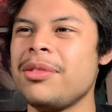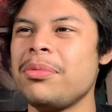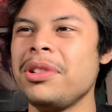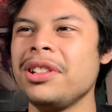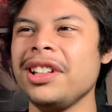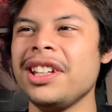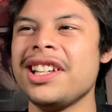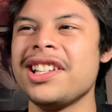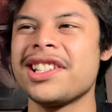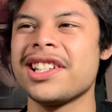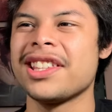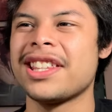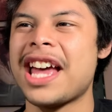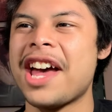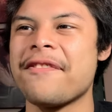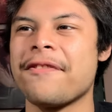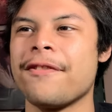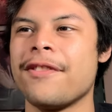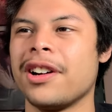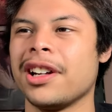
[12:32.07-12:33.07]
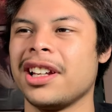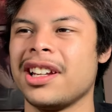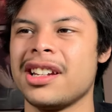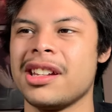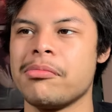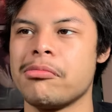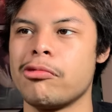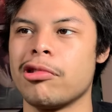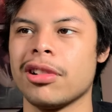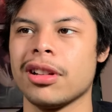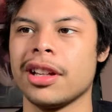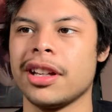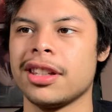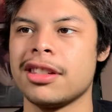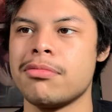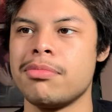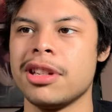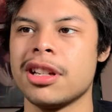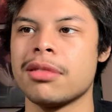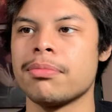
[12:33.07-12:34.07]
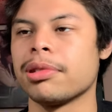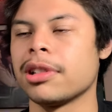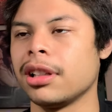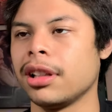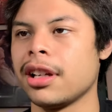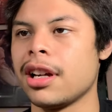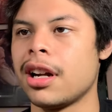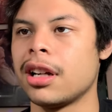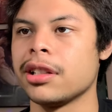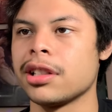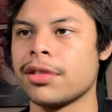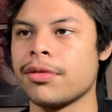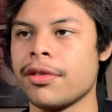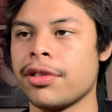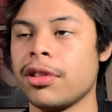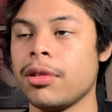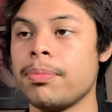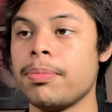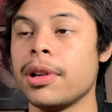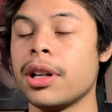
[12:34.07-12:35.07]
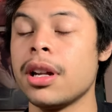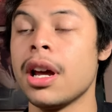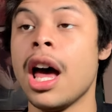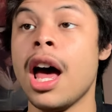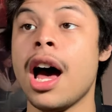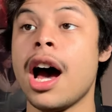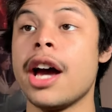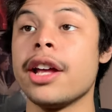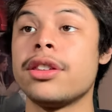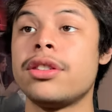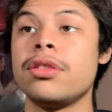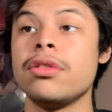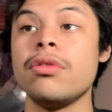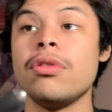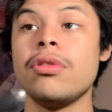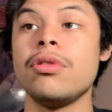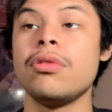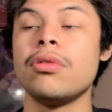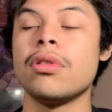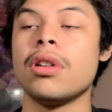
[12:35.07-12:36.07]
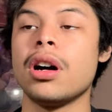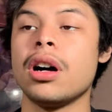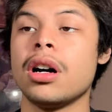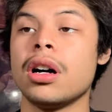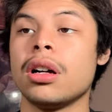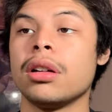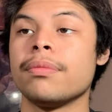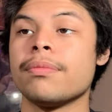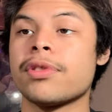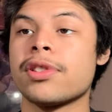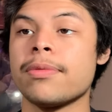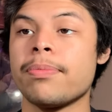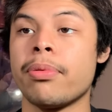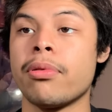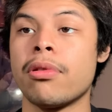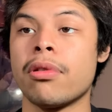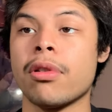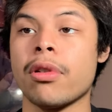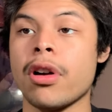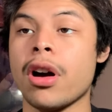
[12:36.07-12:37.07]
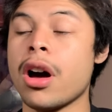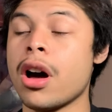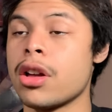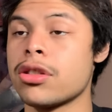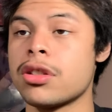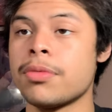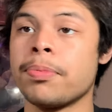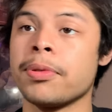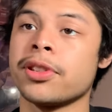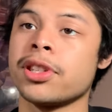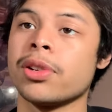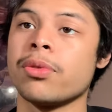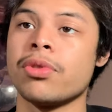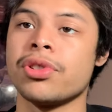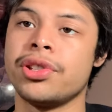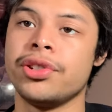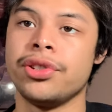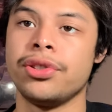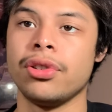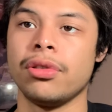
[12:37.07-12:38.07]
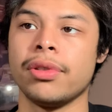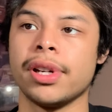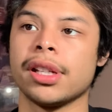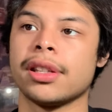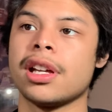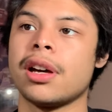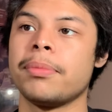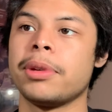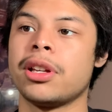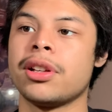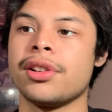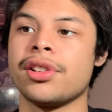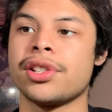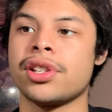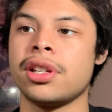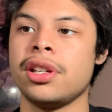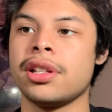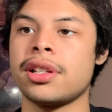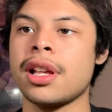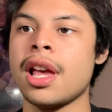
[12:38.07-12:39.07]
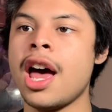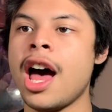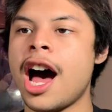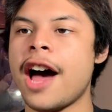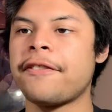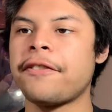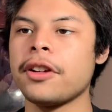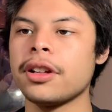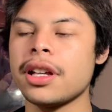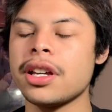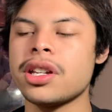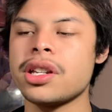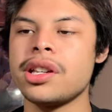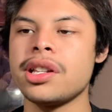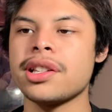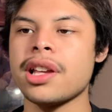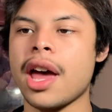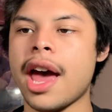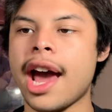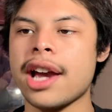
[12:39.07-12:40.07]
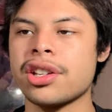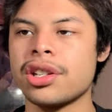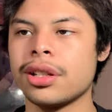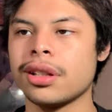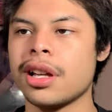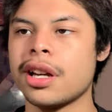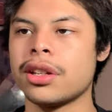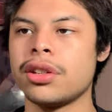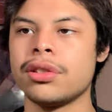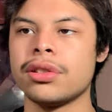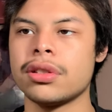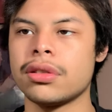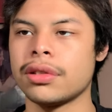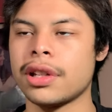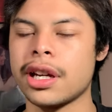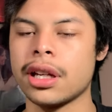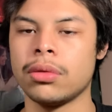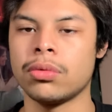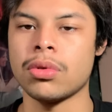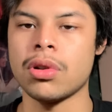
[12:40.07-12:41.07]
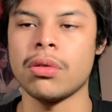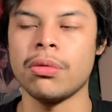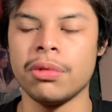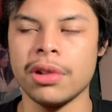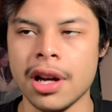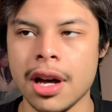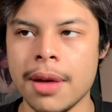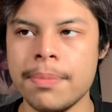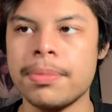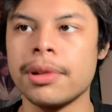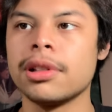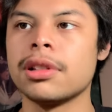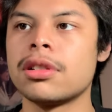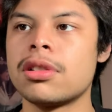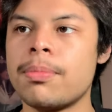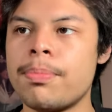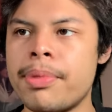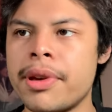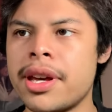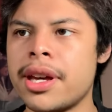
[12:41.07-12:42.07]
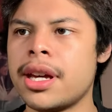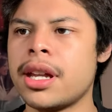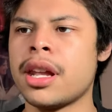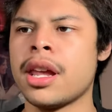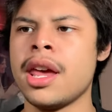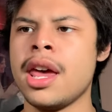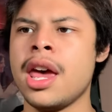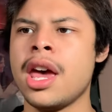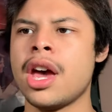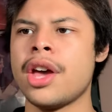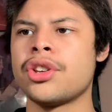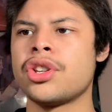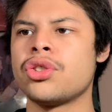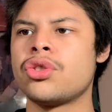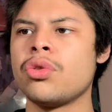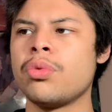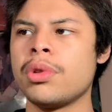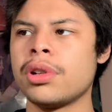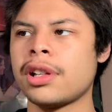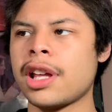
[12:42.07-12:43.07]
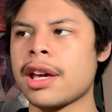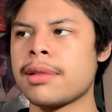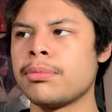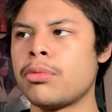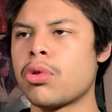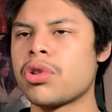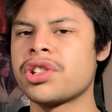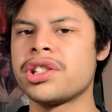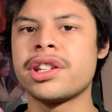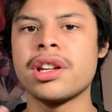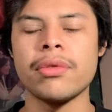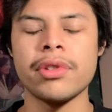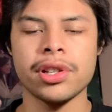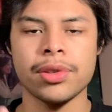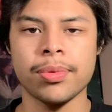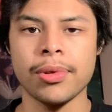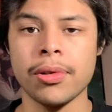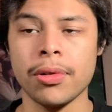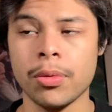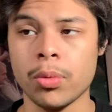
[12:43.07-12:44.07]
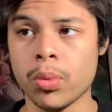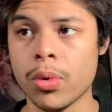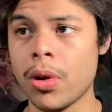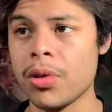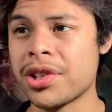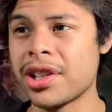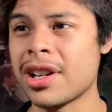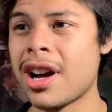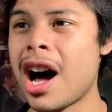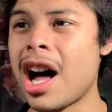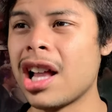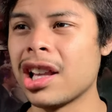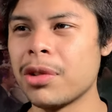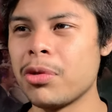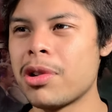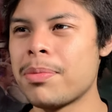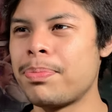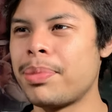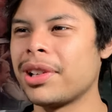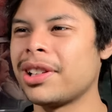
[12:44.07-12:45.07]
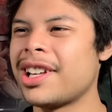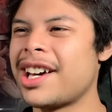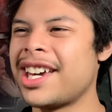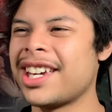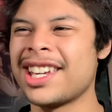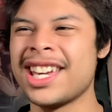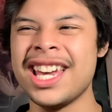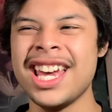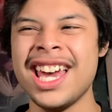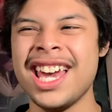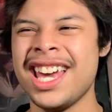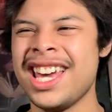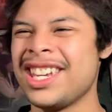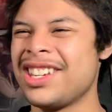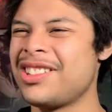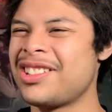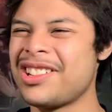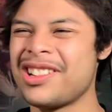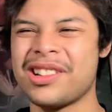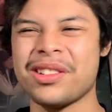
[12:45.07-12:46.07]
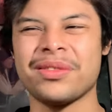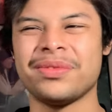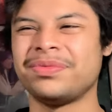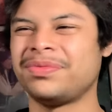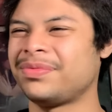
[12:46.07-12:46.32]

really isn't that funny anymore, like, to be completely honest with you, but I do support 100% what she's doing now, because she, I feel like she's actually, like, you know, like, grown up a little bit, and she's doing, like, more serious roles in Hollywood, but, like, you know,